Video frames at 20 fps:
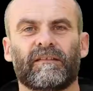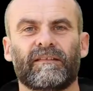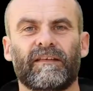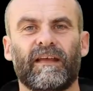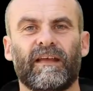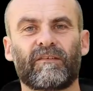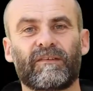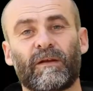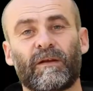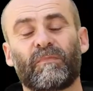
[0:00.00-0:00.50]

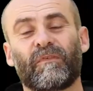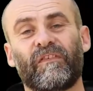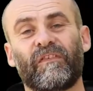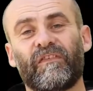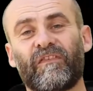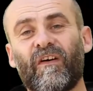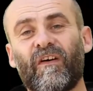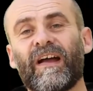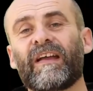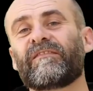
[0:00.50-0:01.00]
Now, number
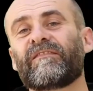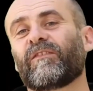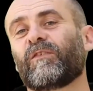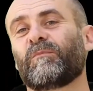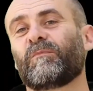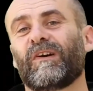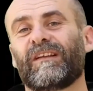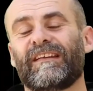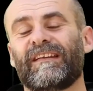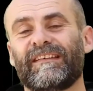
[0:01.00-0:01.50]
5
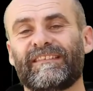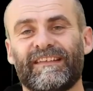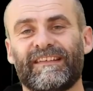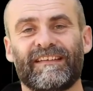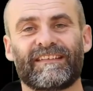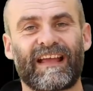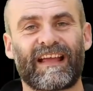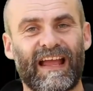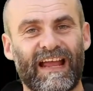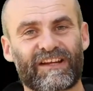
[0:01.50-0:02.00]
on my list
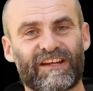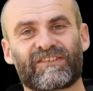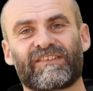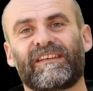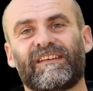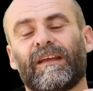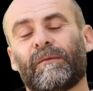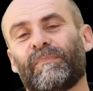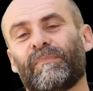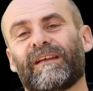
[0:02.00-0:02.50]
is
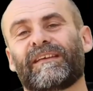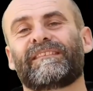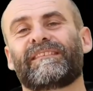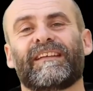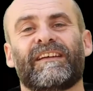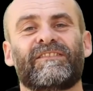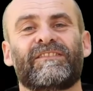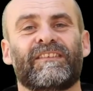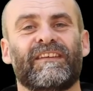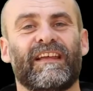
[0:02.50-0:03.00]
actually a
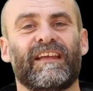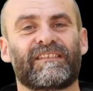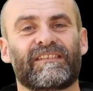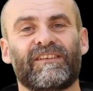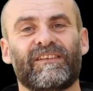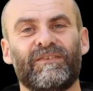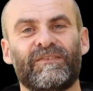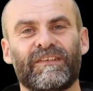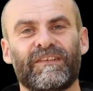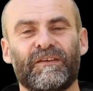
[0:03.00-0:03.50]
PlayStation
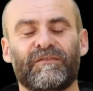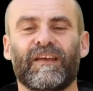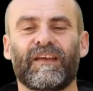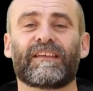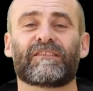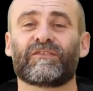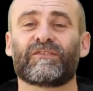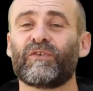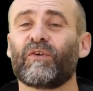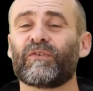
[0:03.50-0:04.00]
exclusive.
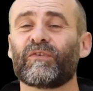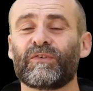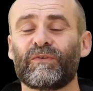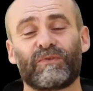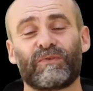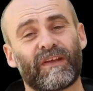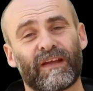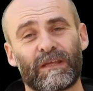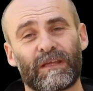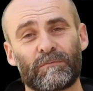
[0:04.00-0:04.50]
It's not a new
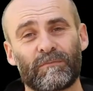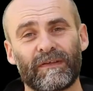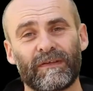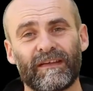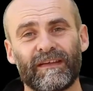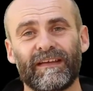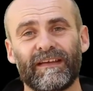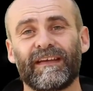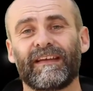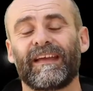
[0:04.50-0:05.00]
game,
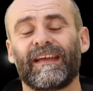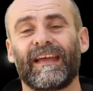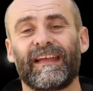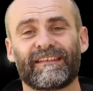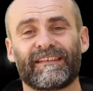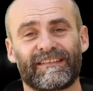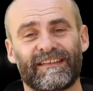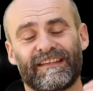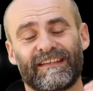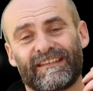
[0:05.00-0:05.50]

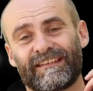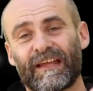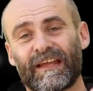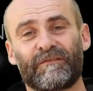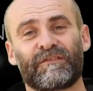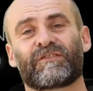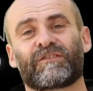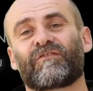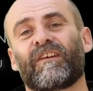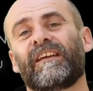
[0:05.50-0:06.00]
it's the Death
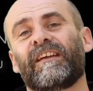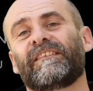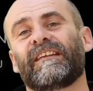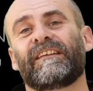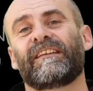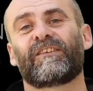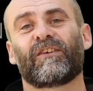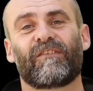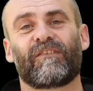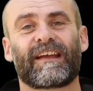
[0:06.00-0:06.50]

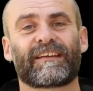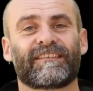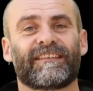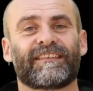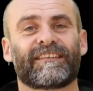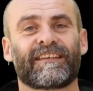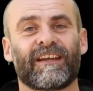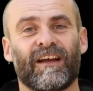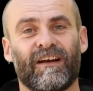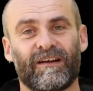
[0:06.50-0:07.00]
Stranding
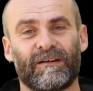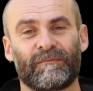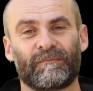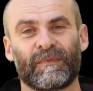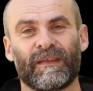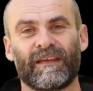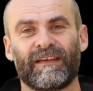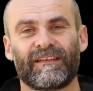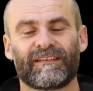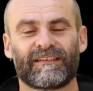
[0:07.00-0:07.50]
Director's Cut.
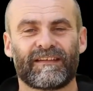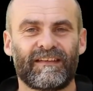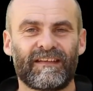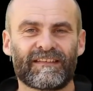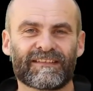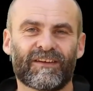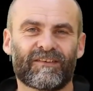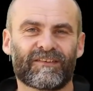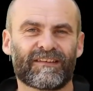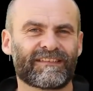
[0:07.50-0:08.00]
Now,
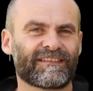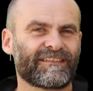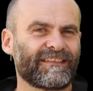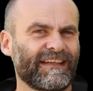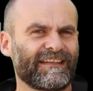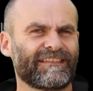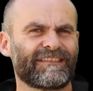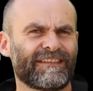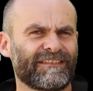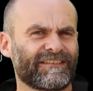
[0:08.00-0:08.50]
this kind of
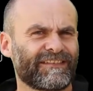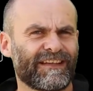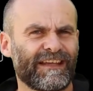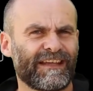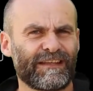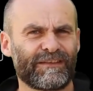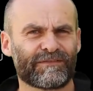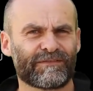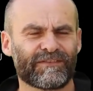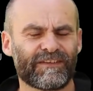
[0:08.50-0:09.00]
sneaked into
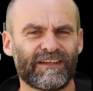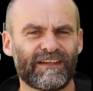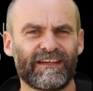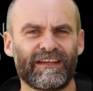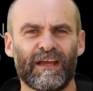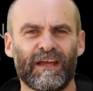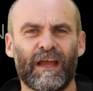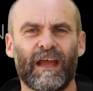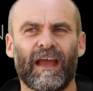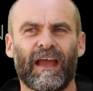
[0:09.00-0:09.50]
E3.
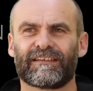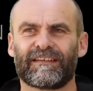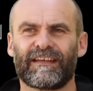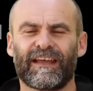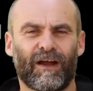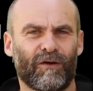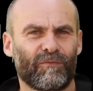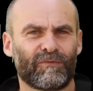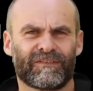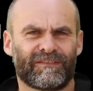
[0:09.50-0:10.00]

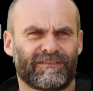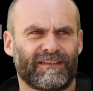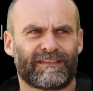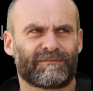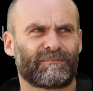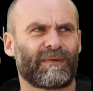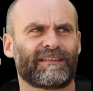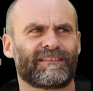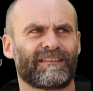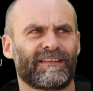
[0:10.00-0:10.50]
Yeah, I wasn't
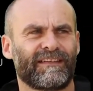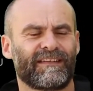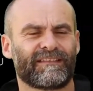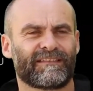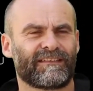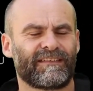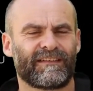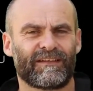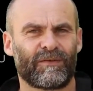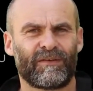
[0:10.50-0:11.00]
expecting this,
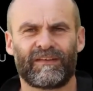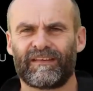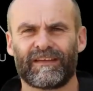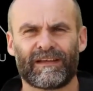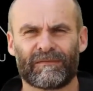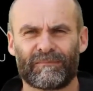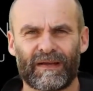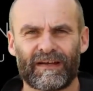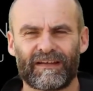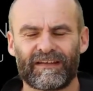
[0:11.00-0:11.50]
I didn't know anything
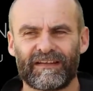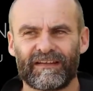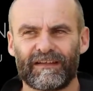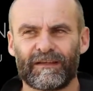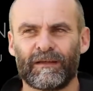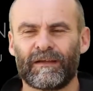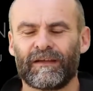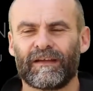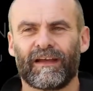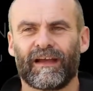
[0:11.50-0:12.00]
about it.
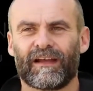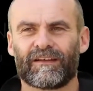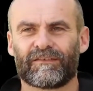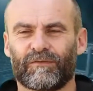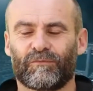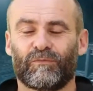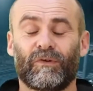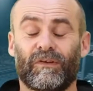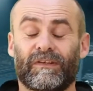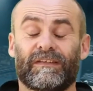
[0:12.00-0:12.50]
I
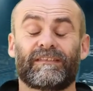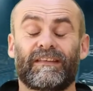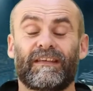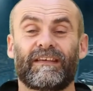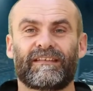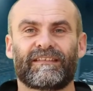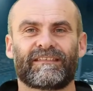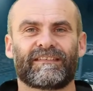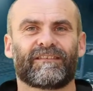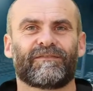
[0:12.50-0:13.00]
what is
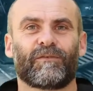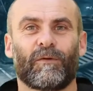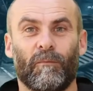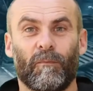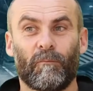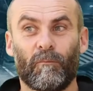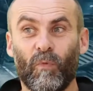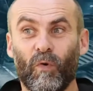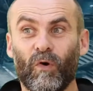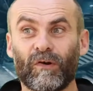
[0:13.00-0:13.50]
this? I thought,
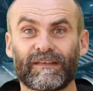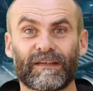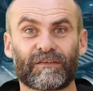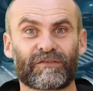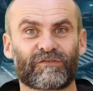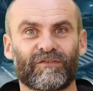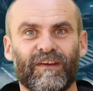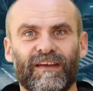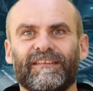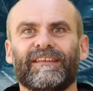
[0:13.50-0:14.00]
more Death
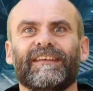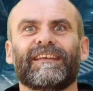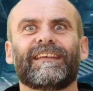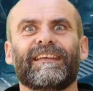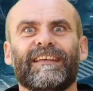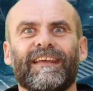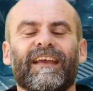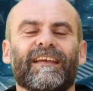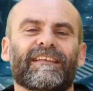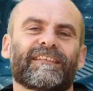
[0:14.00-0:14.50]
Stranding?
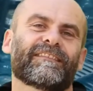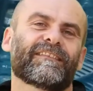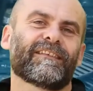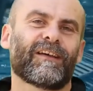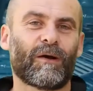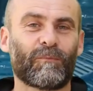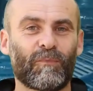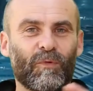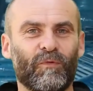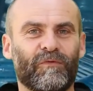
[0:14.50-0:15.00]
Yes,
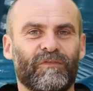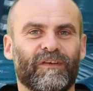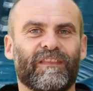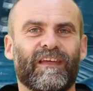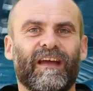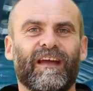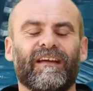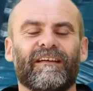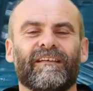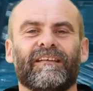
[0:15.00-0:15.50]
I'm all for
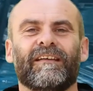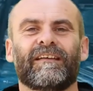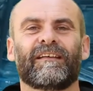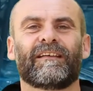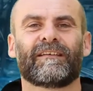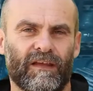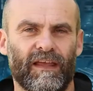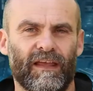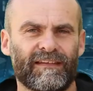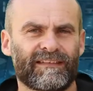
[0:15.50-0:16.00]
that.
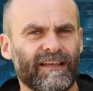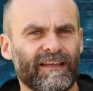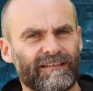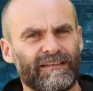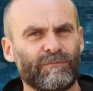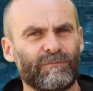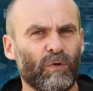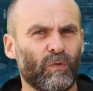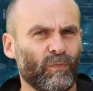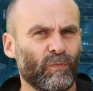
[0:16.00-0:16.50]

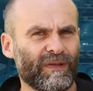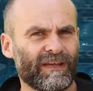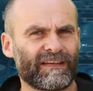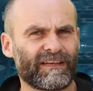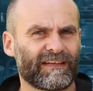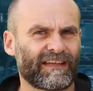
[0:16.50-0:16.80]
Exactly what we're going to